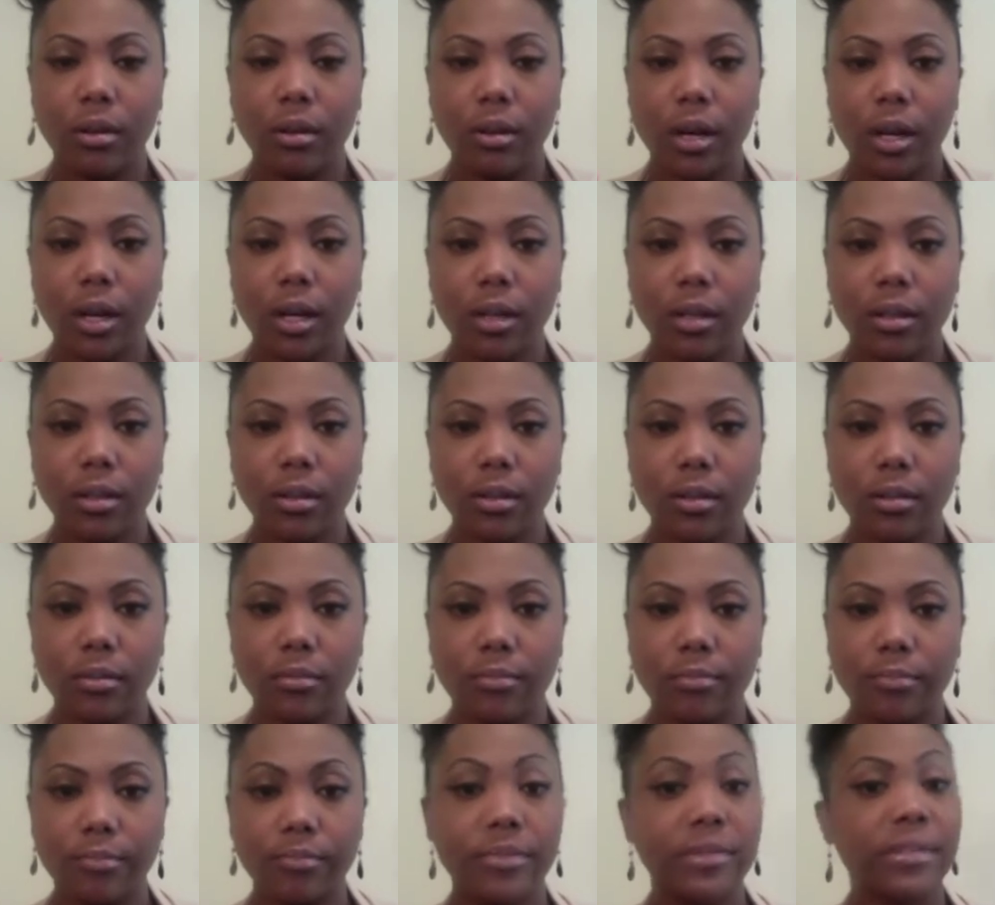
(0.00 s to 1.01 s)
Um,
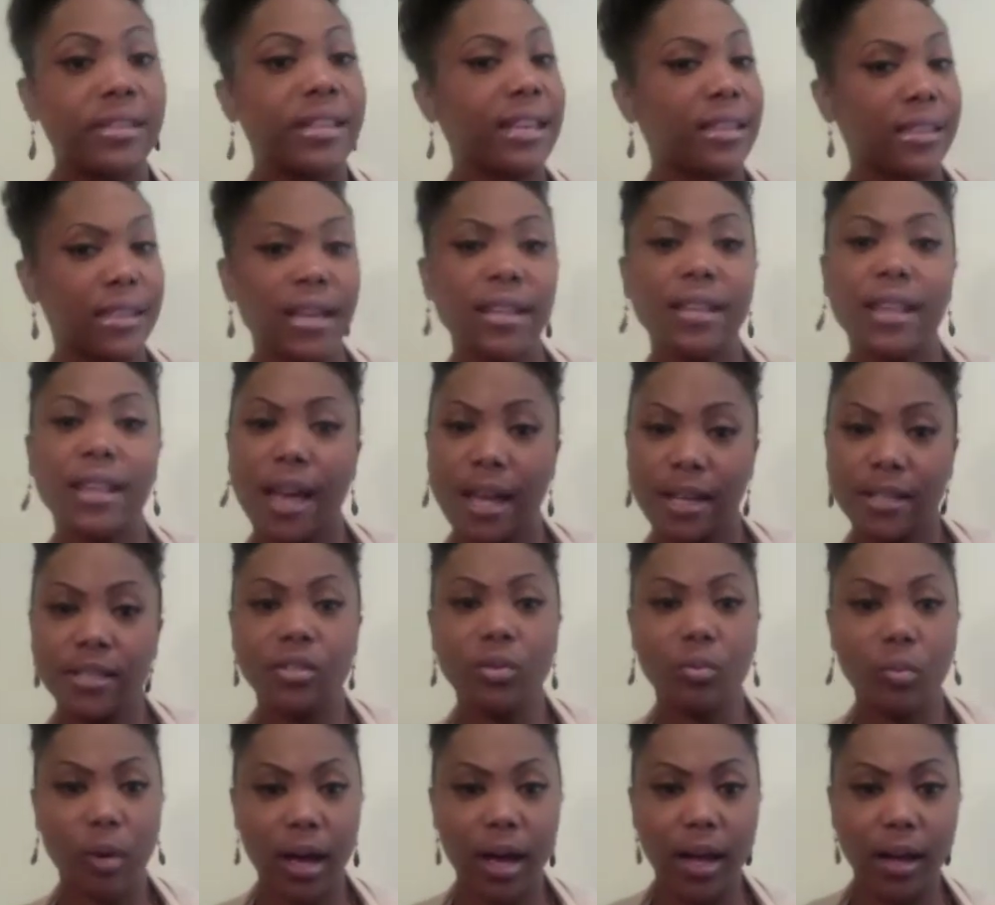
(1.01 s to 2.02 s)
they last
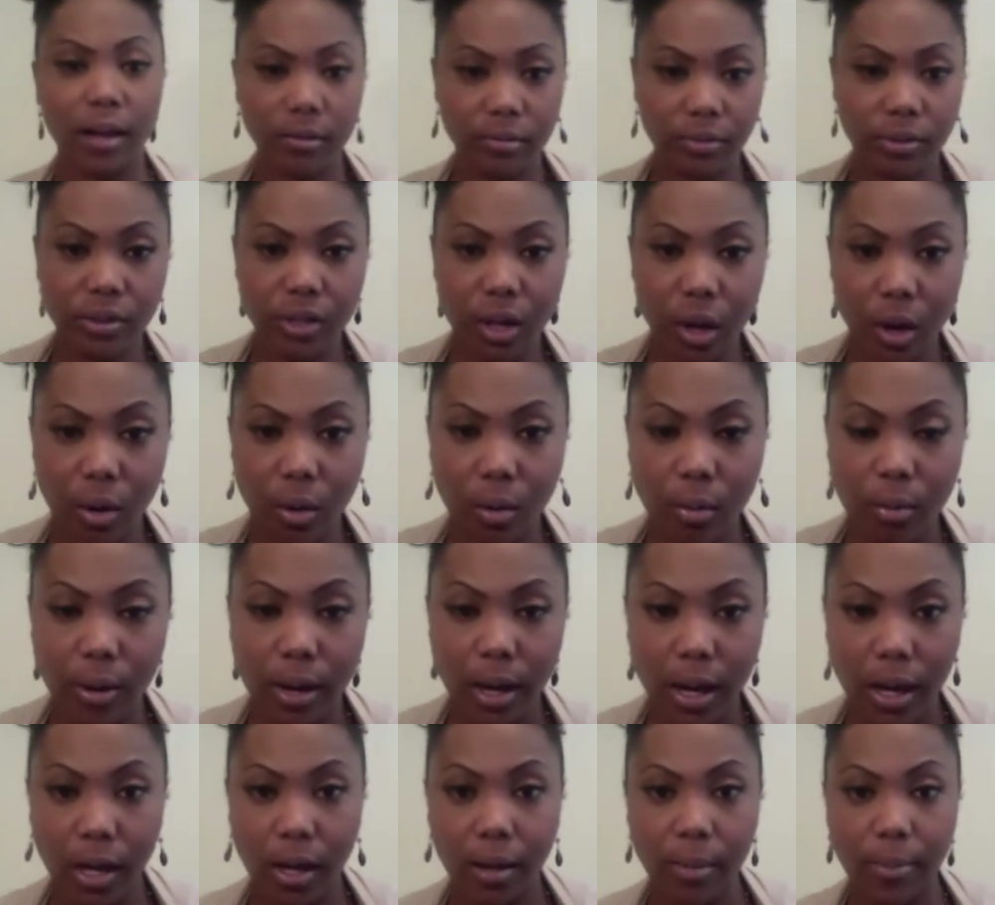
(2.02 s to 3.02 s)
a while. So
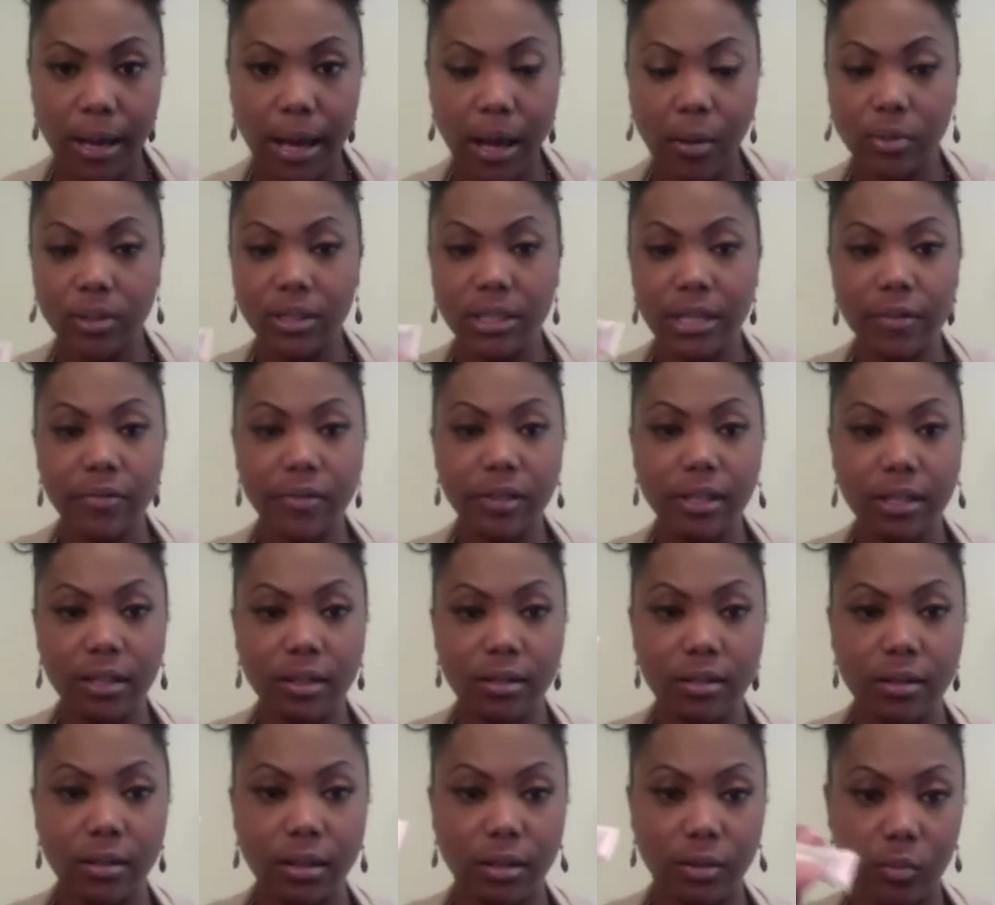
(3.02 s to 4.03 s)
um, I would
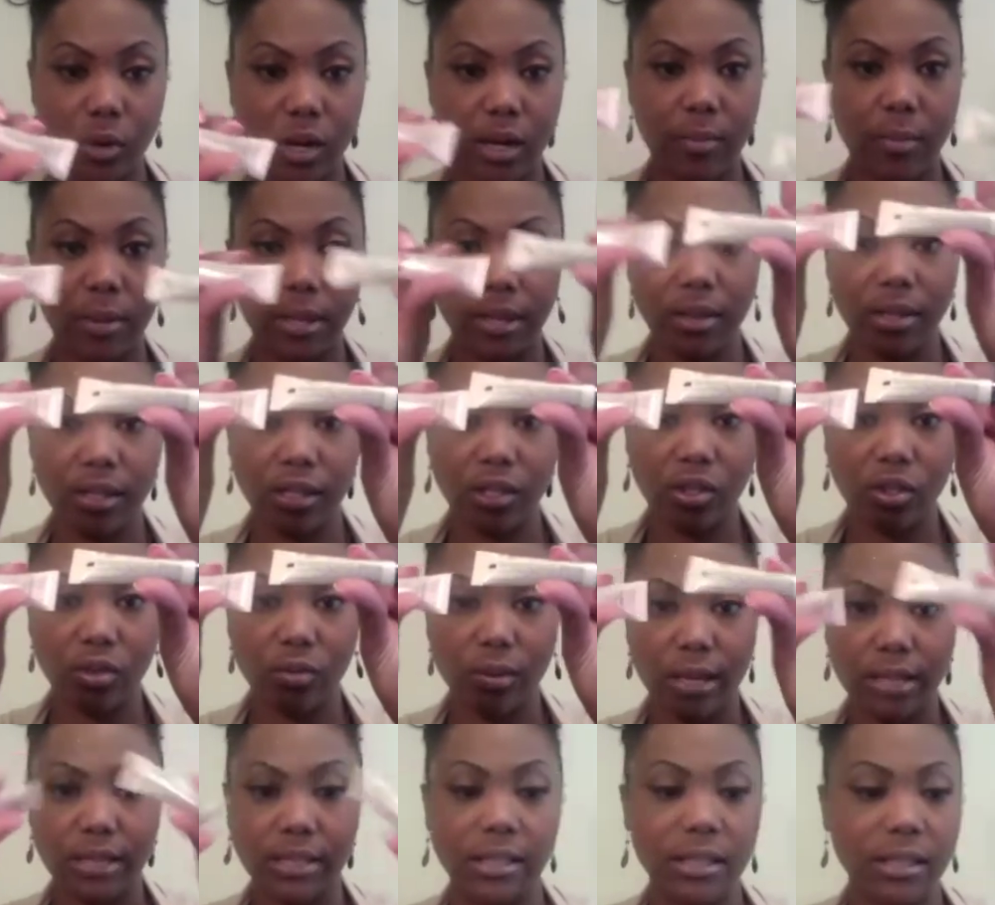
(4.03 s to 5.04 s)
definitely recommend these two
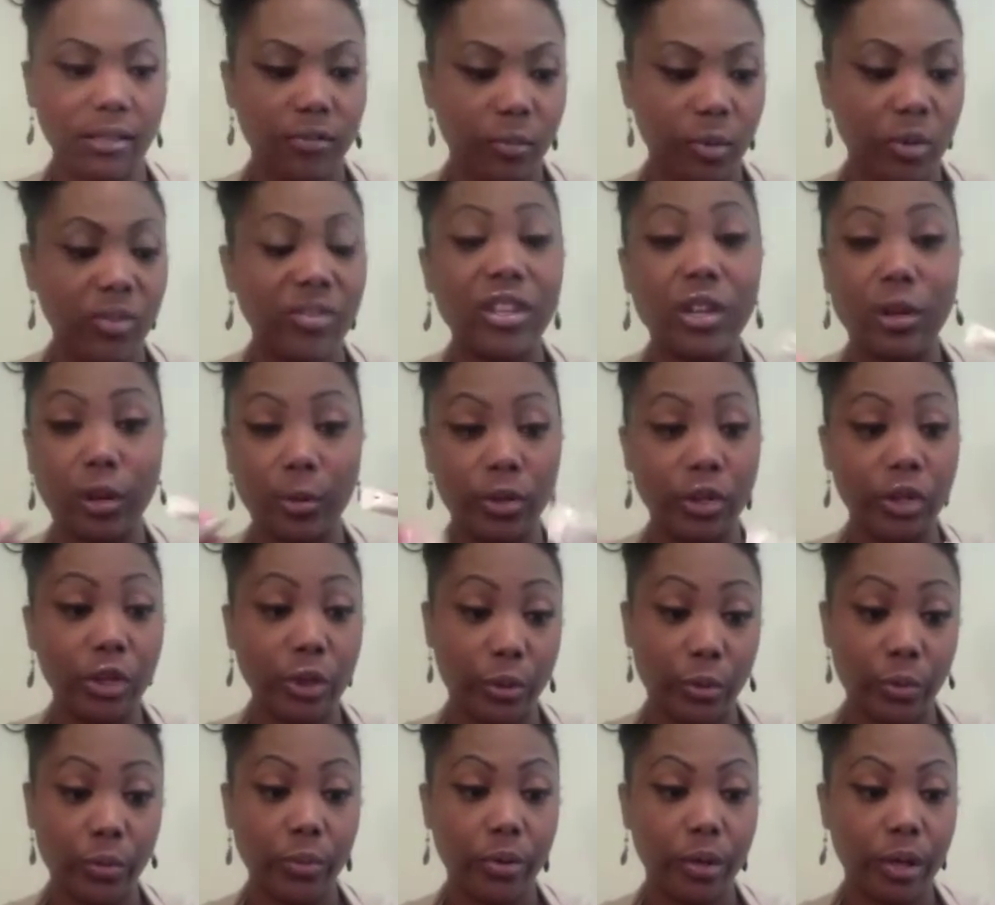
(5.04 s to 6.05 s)
Essence of Beauty. They're
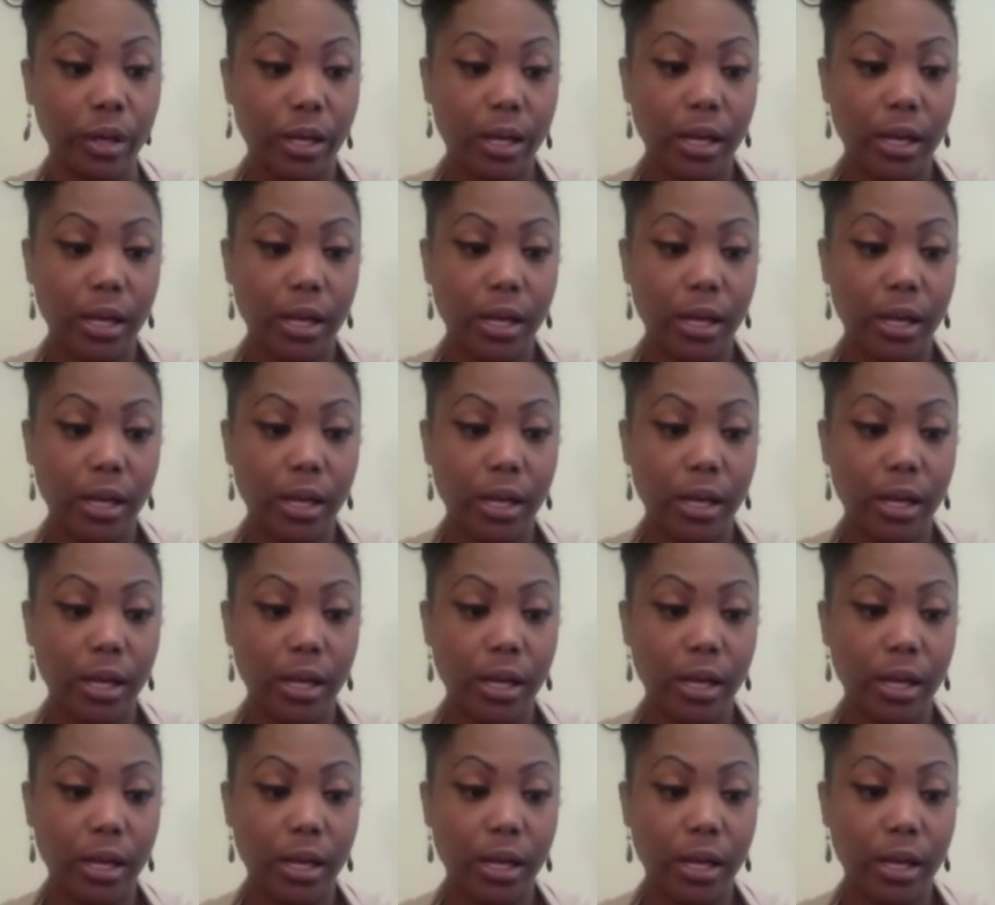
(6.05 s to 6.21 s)
new.